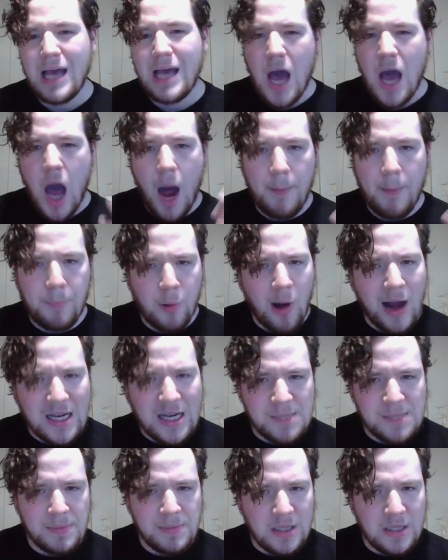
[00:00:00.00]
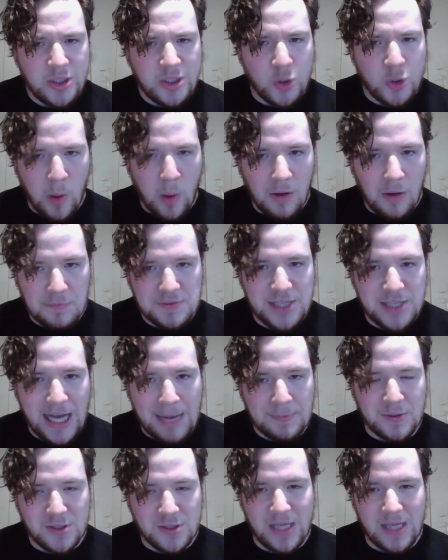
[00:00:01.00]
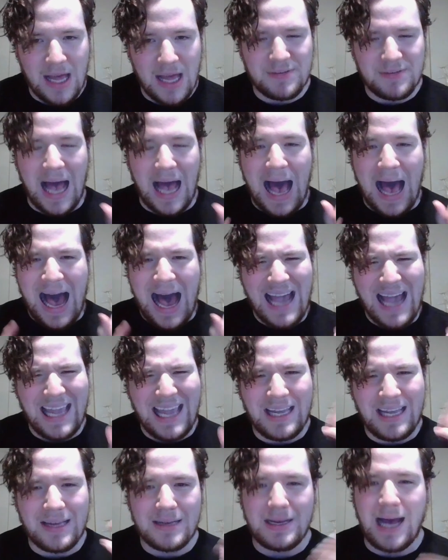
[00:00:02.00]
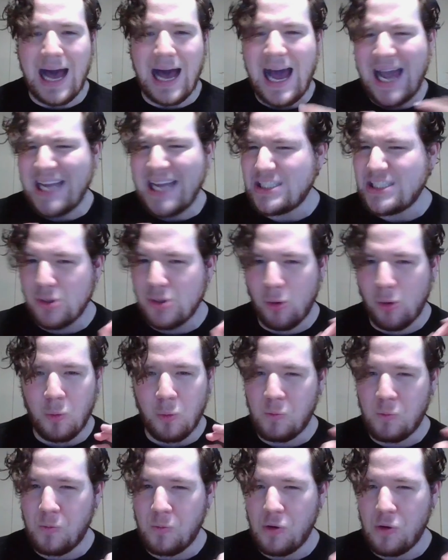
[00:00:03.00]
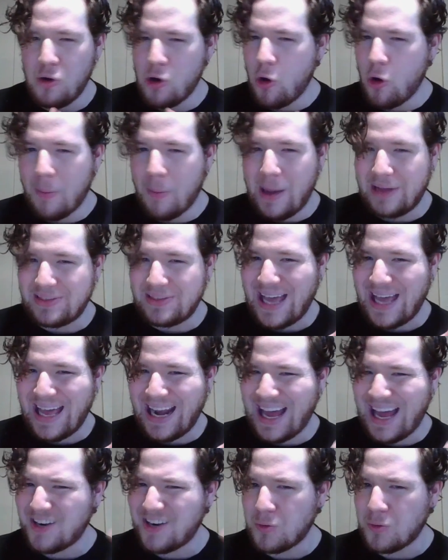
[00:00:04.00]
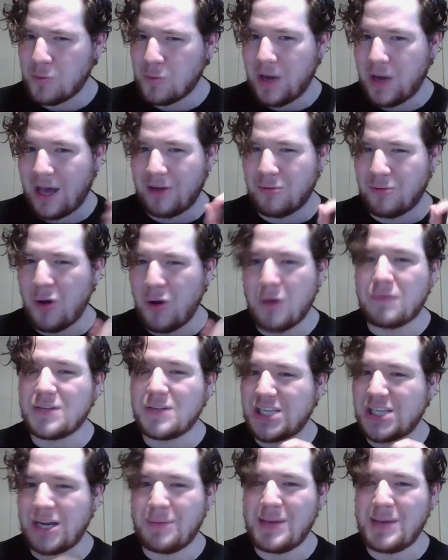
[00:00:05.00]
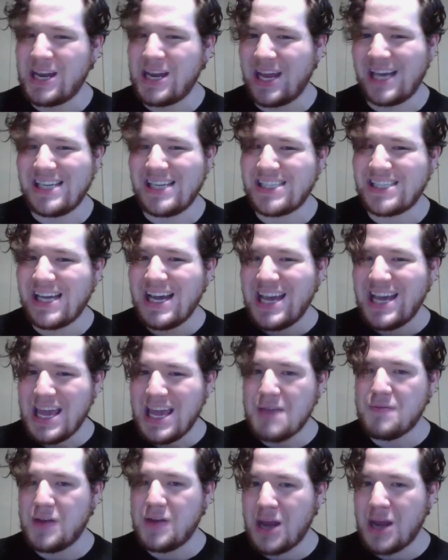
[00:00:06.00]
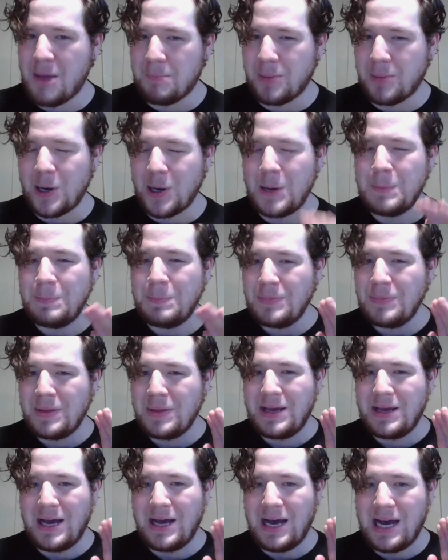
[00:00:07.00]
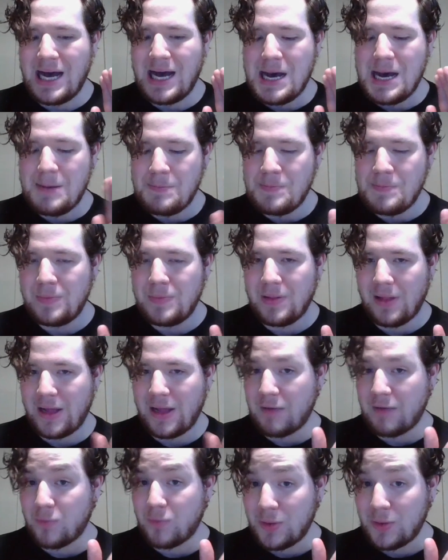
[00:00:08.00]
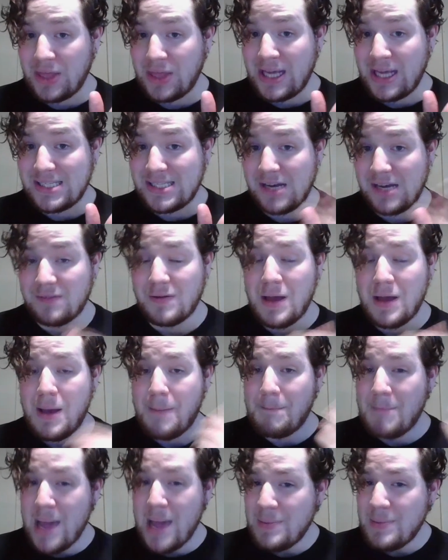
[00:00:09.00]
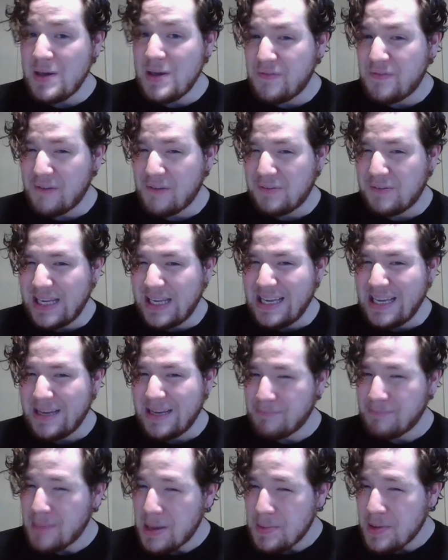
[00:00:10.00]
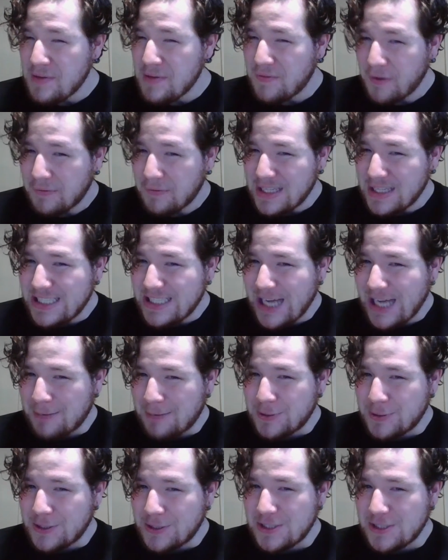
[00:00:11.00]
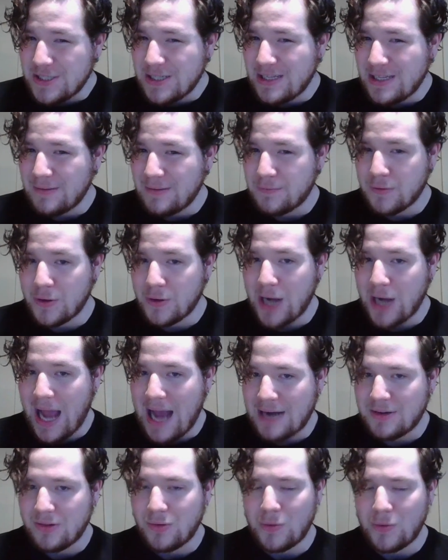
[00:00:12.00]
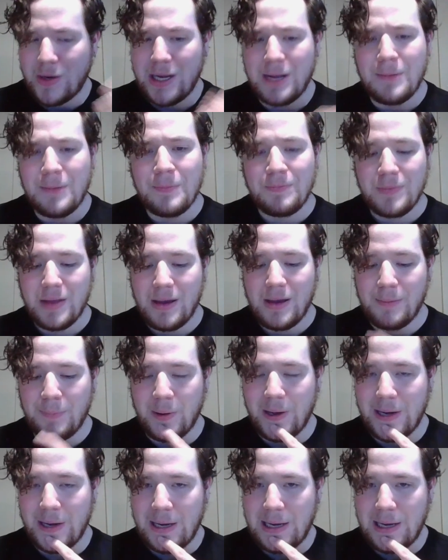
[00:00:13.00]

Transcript: approximately 12 chapters left. I don't know about that. I don't know if it's going to be a nice even number, like everyone thinks of. Maybe 50 chapters for Act 3, but